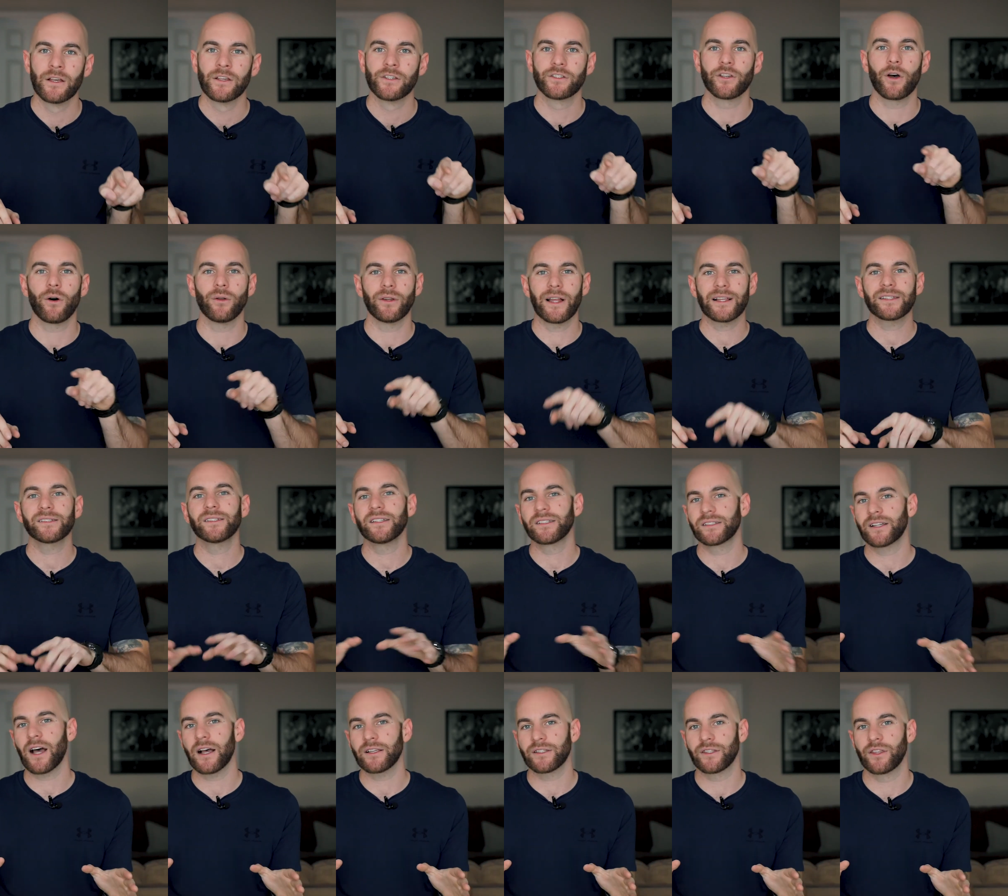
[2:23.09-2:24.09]
So let's
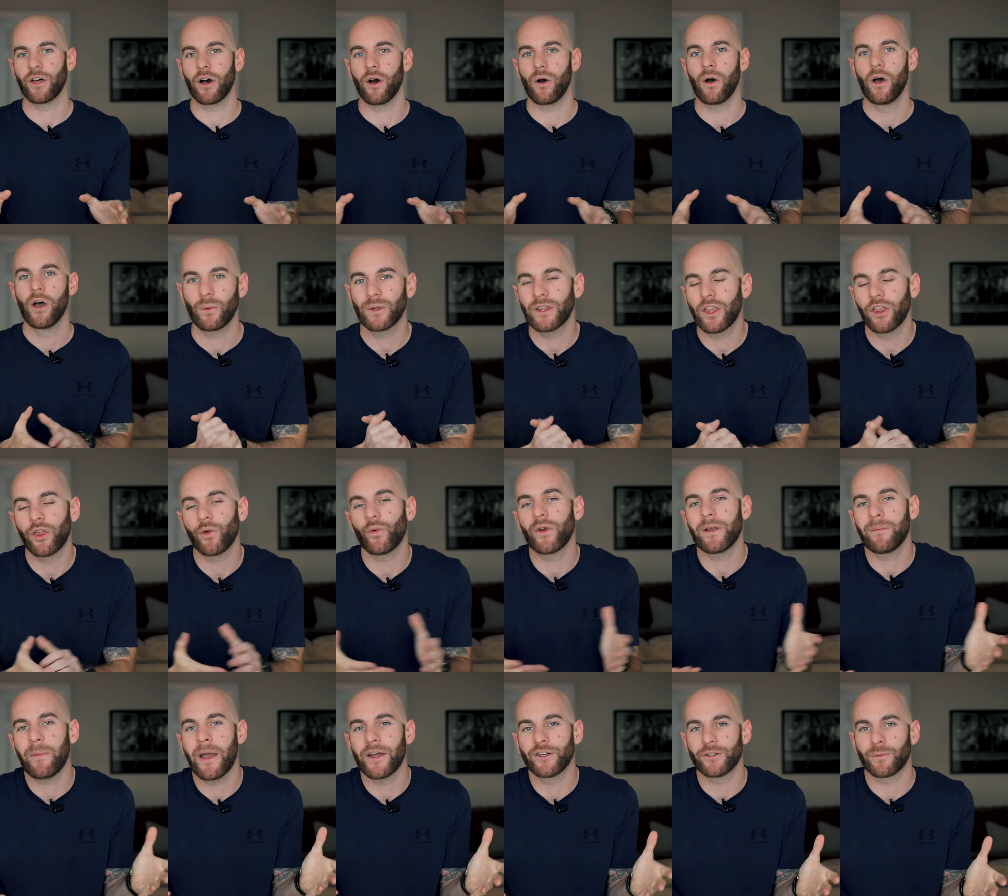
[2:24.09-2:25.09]
discuss though what the
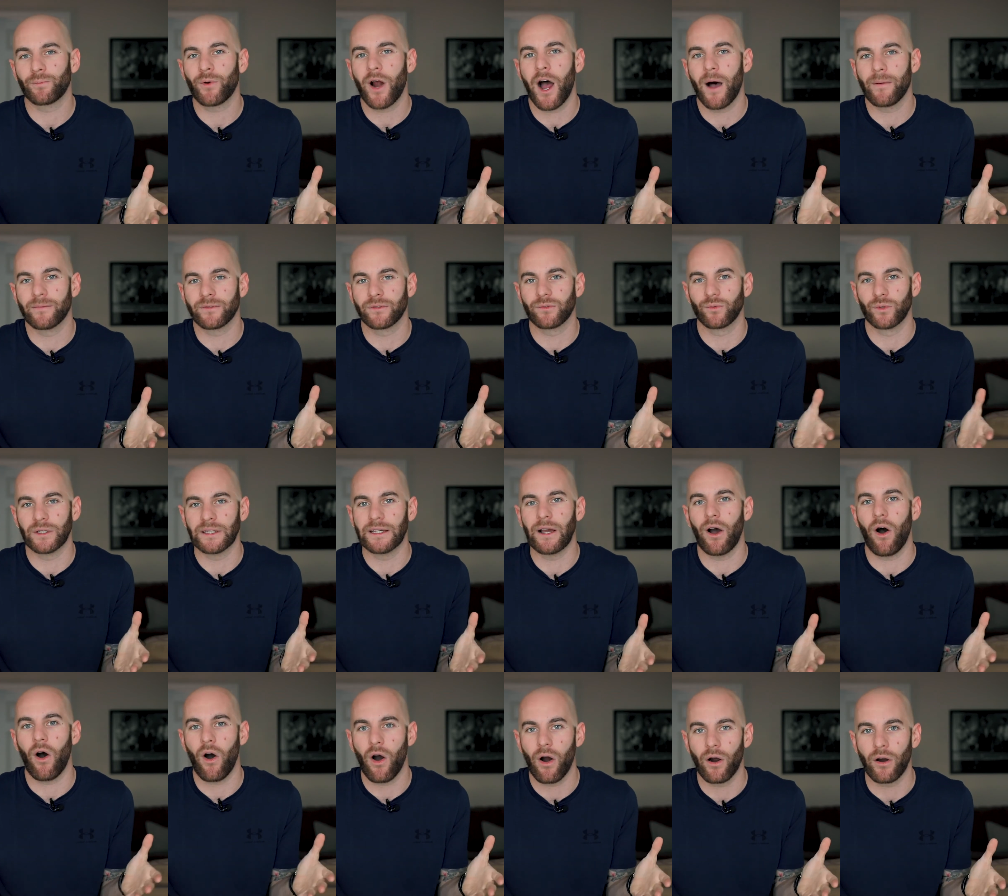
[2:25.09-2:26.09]
3 major problems really
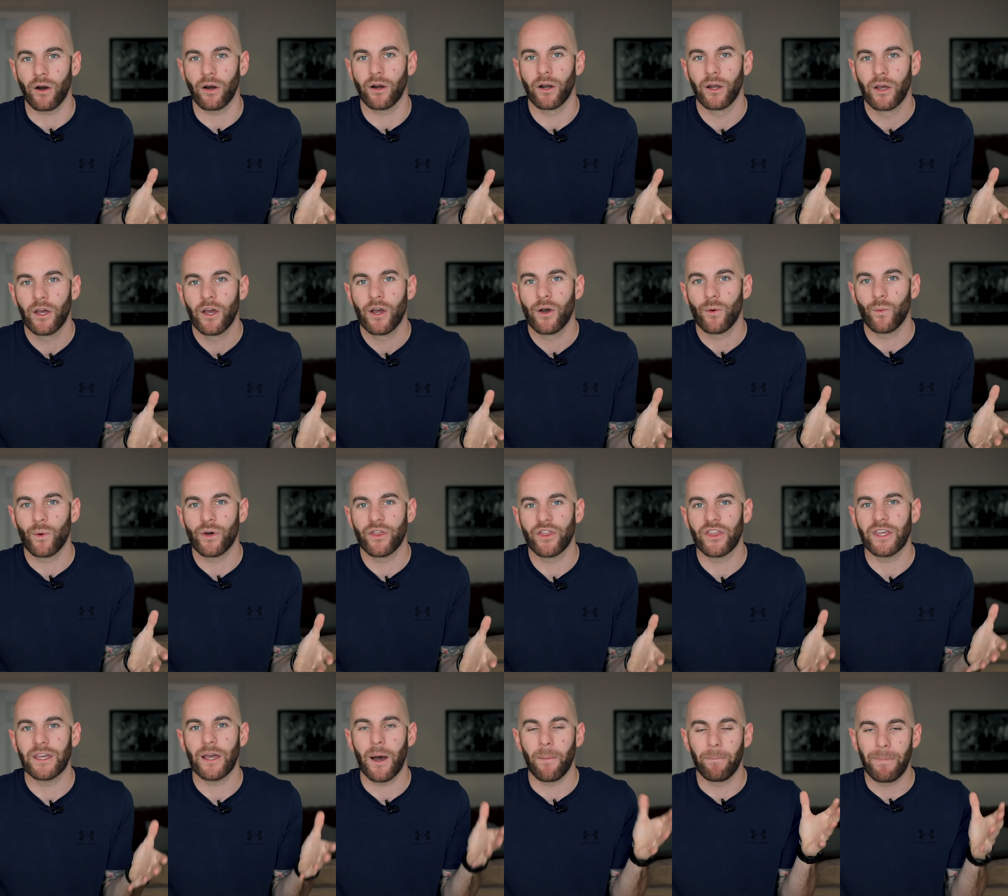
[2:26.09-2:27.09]
are with
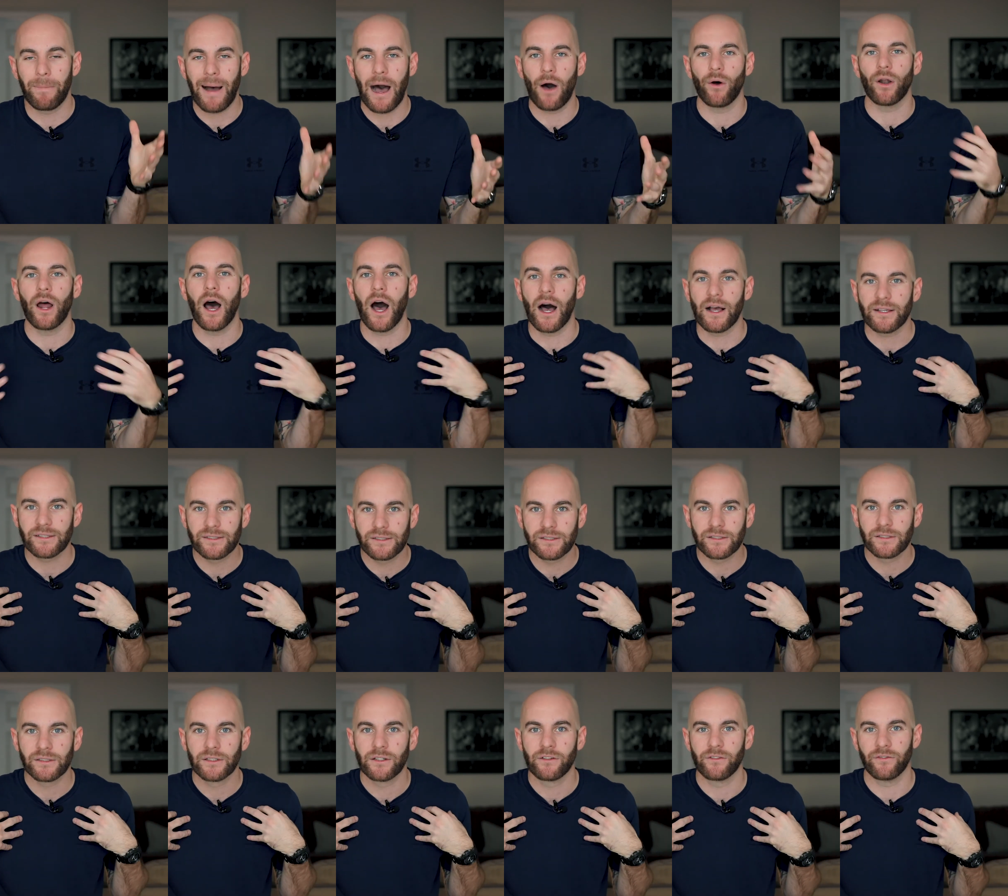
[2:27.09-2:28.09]
the About
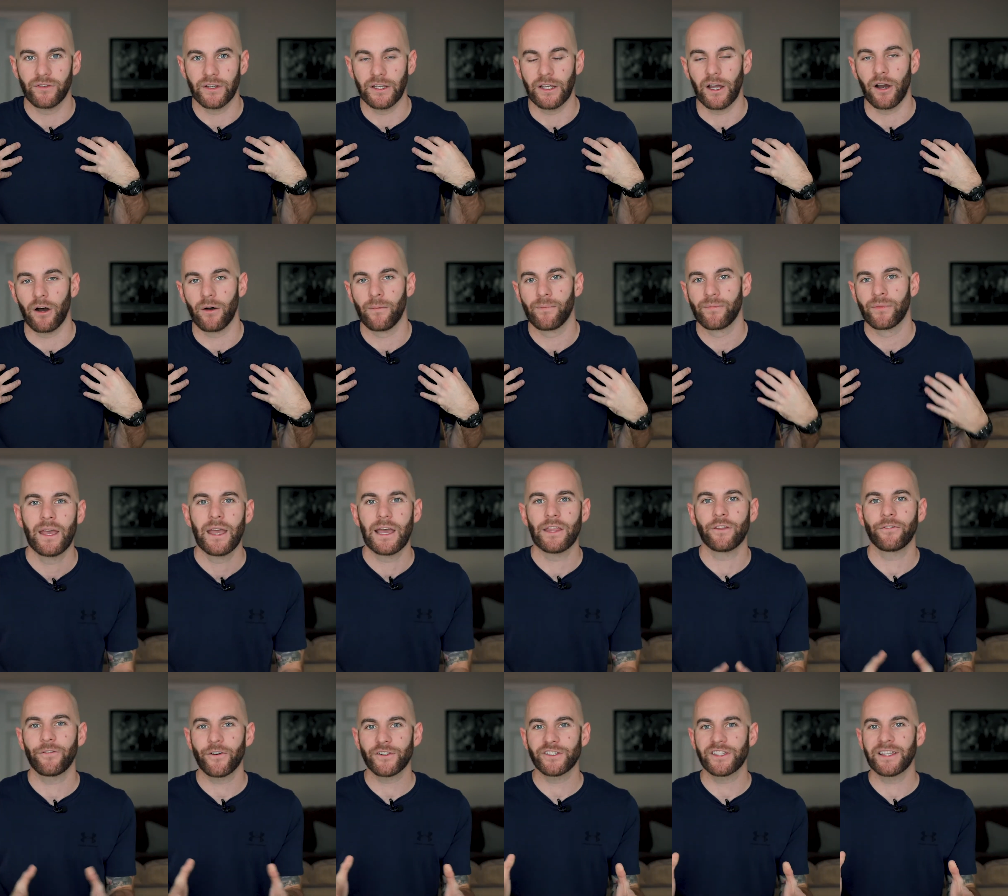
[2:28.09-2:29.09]
Us video. And
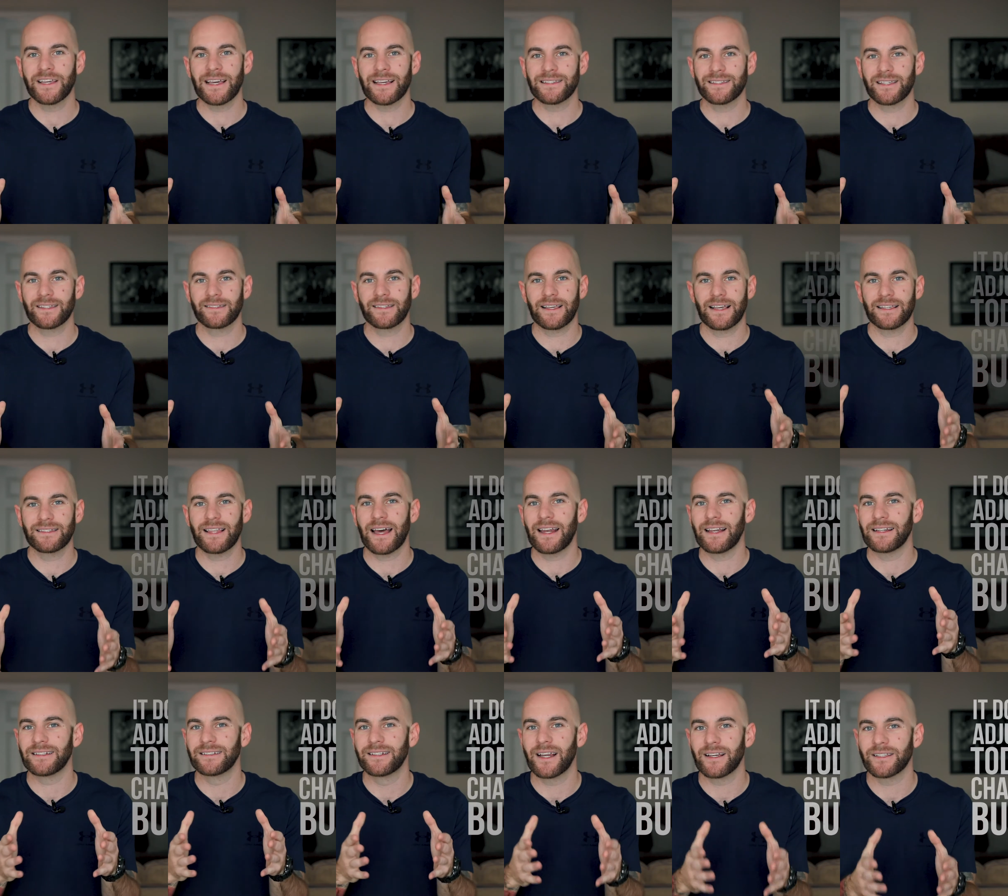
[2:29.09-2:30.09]
the first thing is that
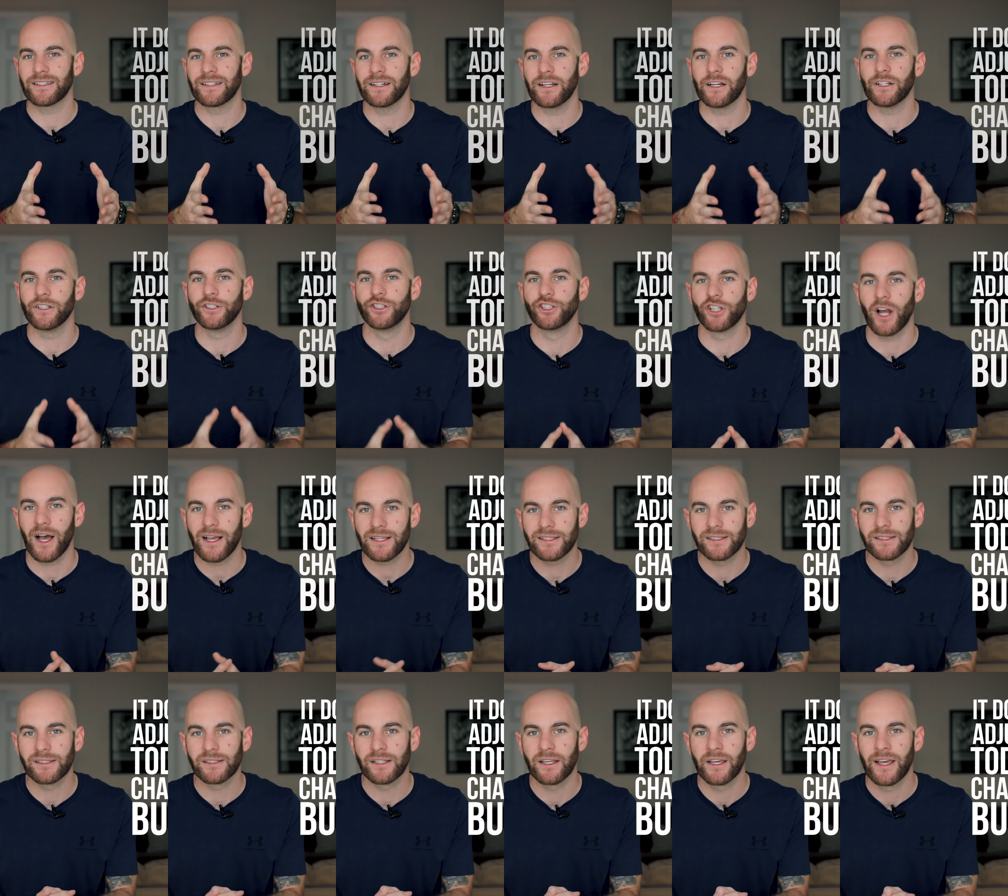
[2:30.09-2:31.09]
it doesn't
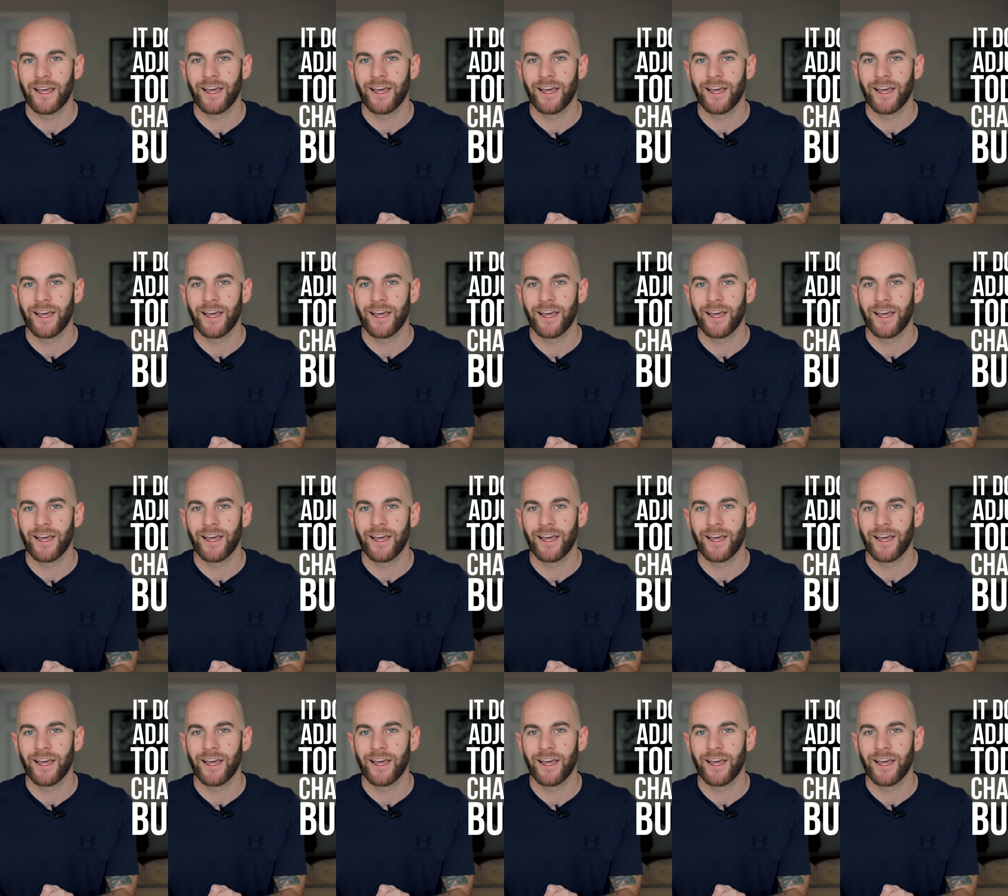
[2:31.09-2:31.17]
adjust